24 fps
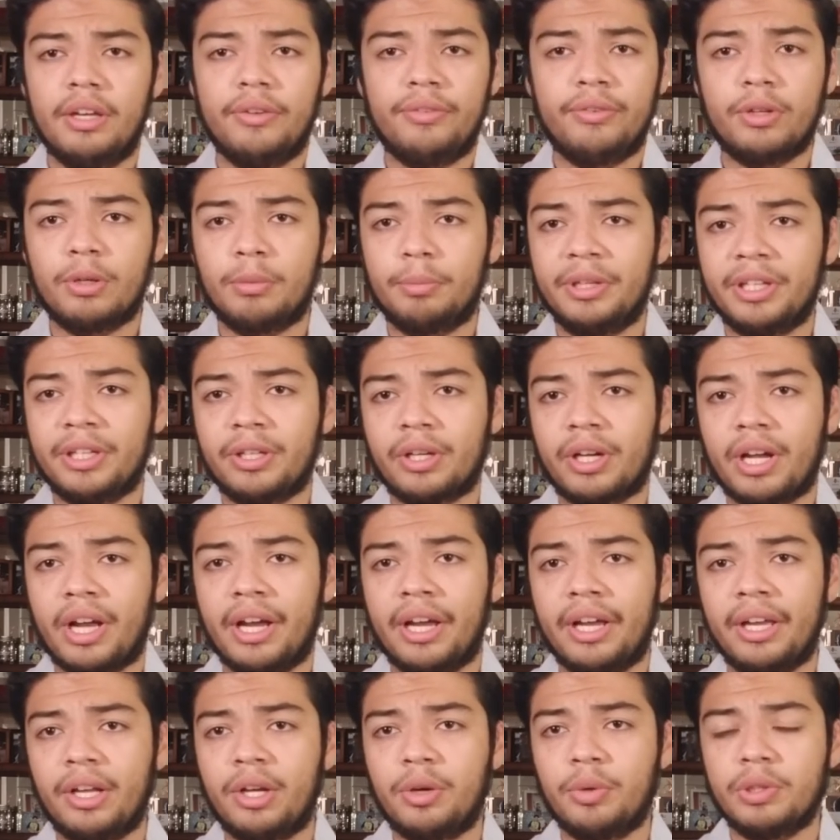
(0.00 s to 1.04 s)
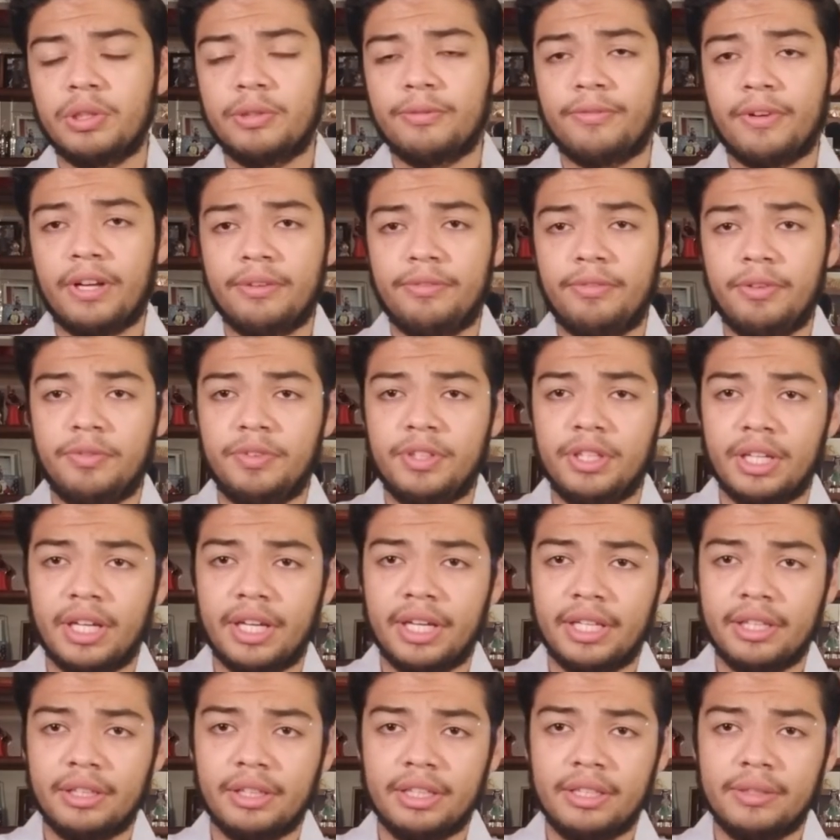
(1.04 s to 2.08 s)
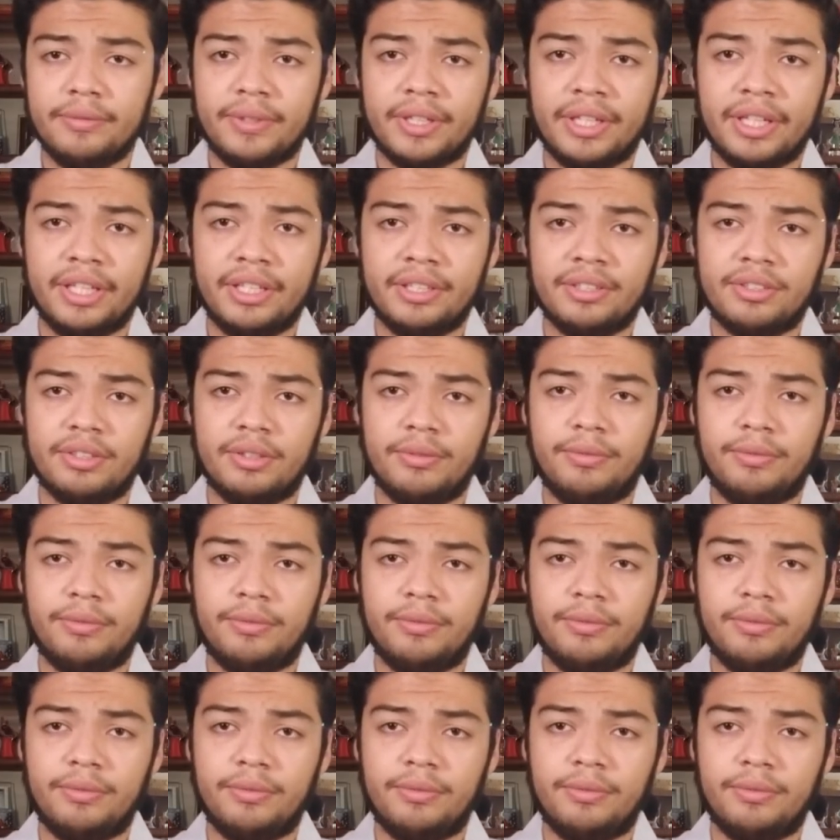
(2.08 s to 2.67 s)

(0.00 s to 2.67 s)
If you're a bigger guy, go with the 559 Levi's.